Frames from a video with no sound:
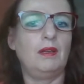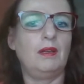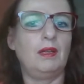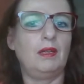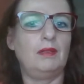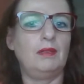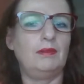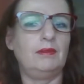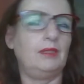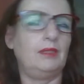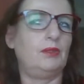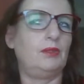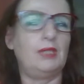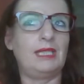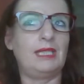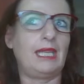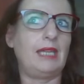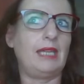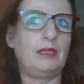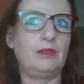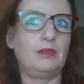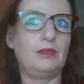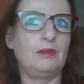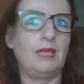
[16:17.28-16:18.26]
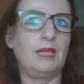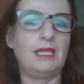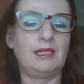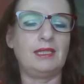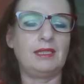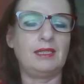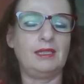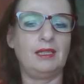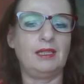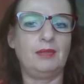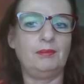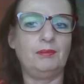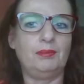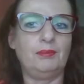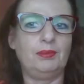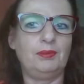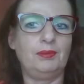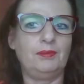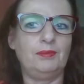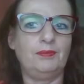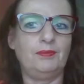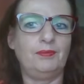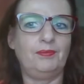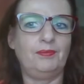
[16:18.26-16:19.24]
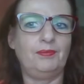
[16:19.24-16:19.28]
there is anger rising up.
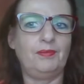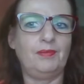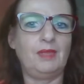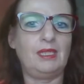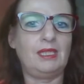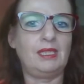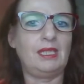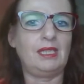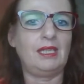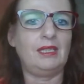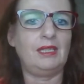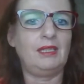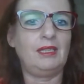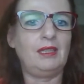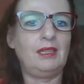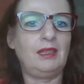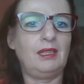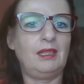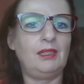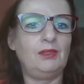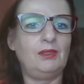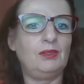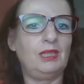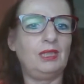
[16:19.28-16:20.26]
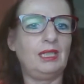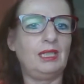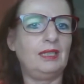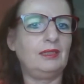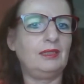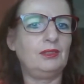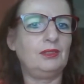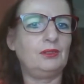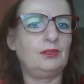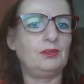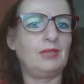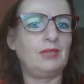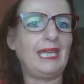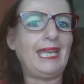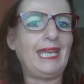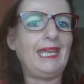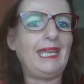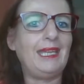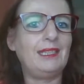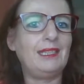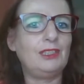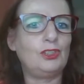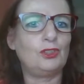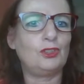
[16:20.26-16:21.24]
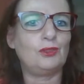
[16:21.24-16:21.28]
Is there anything you'd like to
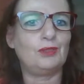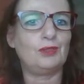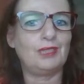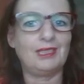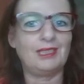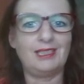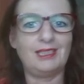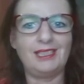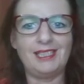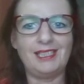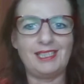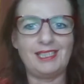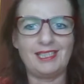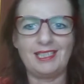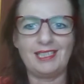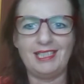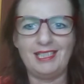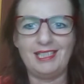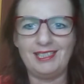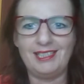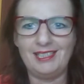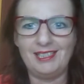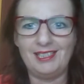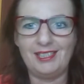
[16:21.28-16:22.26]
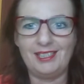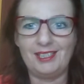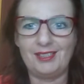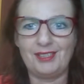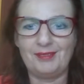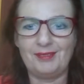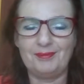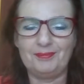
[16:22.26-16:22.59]
add to that list, ladies?